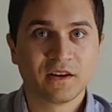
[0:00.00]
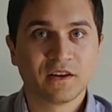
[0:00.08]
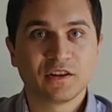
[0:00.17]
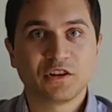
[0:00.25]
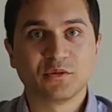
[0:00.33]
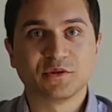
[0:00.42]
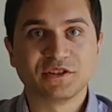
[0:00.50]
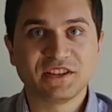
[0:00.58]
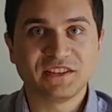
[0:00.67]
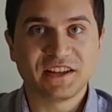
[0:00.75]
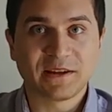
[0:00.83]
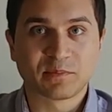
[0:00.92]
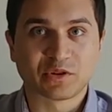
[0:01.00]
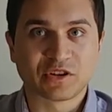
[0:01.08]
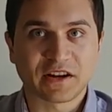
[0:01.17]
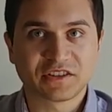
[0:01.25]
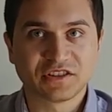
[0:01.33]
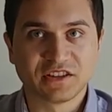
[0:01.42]
You will need a
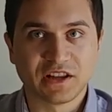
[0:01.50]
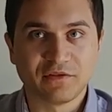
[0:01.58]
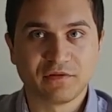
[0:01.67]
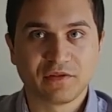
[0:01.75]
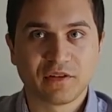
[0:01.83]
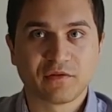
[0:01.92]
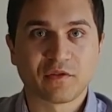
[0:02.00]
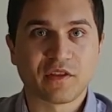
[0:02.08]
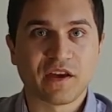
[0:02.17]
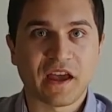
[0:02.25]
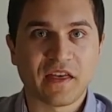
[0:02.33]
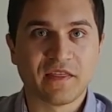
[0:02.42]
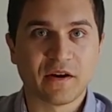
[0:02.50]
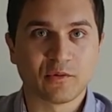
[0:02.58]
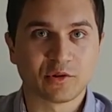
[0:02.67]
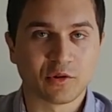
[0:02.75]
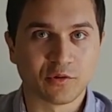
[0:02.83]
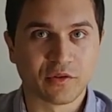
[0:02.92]
protection glove for the hand that will
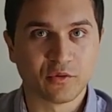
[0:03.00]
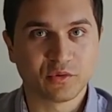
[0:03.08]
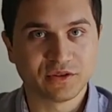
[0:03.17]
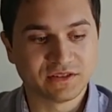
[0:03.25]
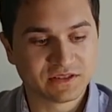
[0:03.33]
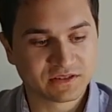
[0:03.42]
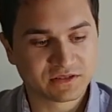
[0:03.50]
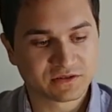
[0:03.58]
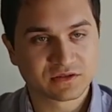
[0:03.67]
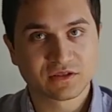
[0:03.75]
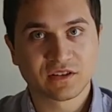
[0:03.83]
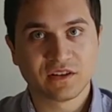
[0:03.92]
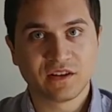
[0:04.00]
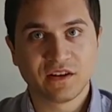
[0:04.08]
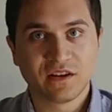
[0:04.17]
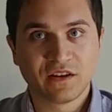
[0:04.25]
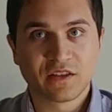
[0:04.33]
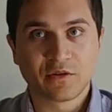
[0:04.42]
hold the wood.
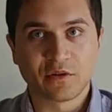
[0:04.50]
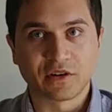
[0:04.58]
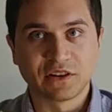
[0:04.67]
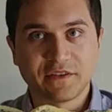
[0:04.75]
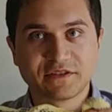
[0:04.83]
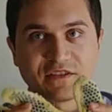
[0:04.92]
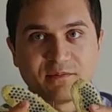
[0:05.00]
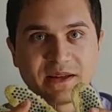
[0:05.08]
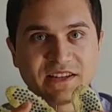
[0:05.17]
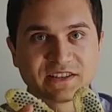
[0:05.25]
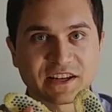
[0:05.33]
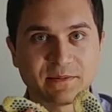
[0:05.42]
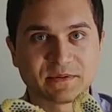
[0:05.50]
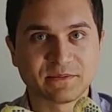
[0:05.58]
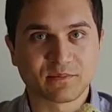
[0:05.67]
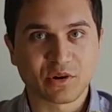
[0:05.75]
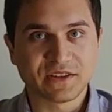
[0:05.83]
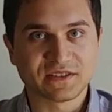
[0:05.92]
There are gloves of many types and
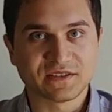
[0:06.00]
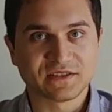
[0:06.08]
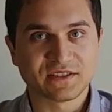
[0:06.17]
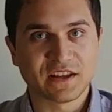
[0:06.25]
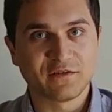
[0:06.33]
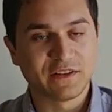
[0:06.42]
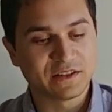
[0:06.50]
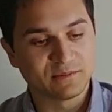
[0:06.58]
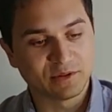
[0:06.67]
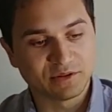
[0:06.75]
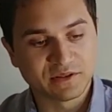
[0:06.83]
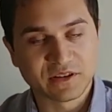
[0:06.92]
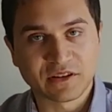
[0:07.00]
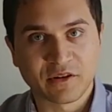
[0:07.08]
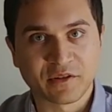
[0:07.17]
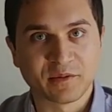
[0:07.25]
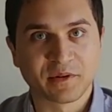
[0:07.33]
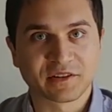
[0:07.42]
prices available on
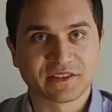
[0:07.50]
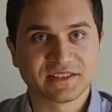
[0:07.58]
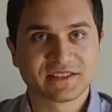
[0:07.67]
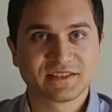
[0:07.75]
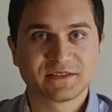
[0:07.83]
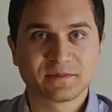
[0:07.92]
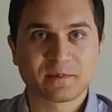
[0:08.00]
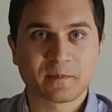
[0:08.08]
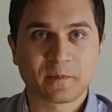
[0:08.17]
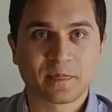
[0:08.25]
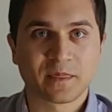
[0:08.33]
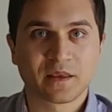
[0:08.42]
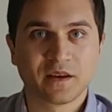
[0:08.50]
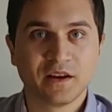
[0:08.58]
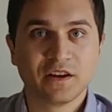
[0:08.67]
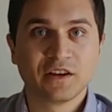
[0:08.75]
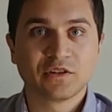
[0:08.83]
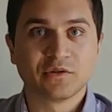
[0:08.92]
the market.
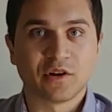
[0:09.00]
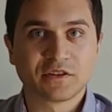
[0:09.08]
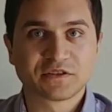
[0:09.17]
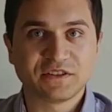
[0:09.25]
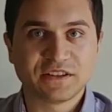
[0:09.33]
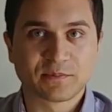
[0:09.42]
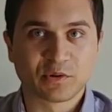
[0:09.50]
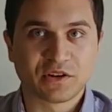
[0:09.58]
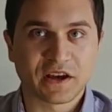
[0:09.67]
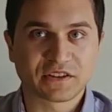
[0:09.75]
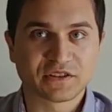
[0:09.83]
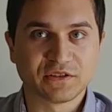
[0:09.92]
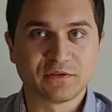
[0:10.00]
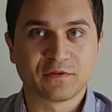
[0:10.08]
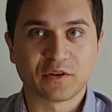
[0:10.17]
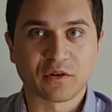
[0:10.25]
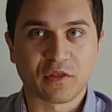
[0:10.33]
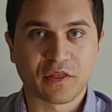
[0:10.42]
You will also need a protection for
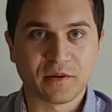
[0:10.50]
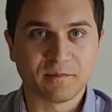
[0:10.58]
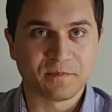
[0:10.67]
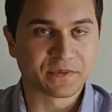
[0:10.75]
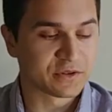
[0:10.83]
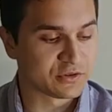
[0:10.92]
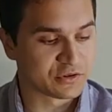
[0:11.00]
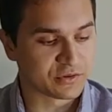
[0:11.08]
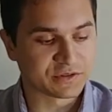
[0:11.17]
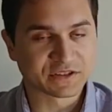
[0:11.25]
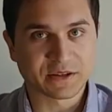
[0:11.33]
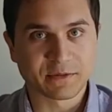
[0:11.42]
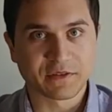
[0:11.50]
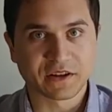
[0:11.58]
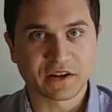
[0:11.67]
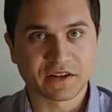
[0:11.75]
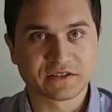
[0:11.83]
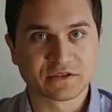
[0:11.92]
your thumb during some of the
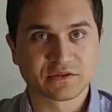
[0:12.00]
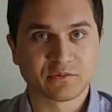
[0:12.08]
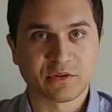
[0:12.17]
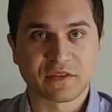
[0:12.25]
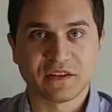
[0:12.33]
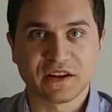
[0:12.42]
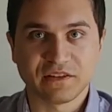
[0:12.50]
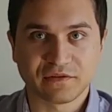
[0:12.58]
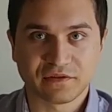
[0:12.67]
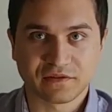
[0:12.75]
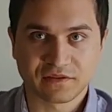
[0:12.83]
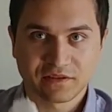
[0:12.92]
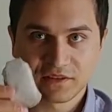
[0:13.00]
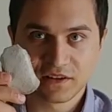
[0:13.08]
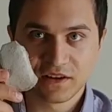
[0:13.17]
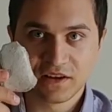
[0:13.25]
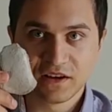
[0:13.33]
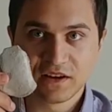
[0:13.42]
cuts with the knife.
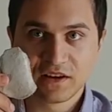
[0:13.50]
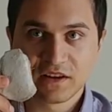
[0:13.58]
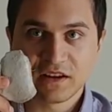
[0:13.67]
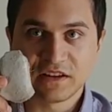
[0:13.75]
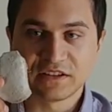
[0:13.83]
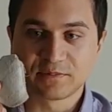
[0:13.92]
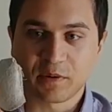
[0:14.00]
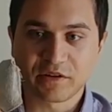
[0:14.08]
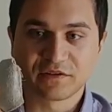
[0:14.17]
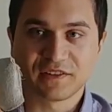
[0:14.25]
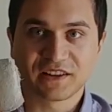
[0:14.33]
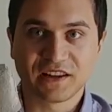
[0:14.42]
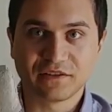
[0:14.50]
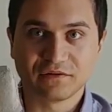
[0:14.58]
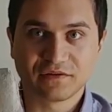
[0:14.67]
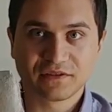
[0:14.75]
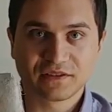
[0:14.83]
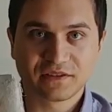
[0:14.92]
It is part of a glove.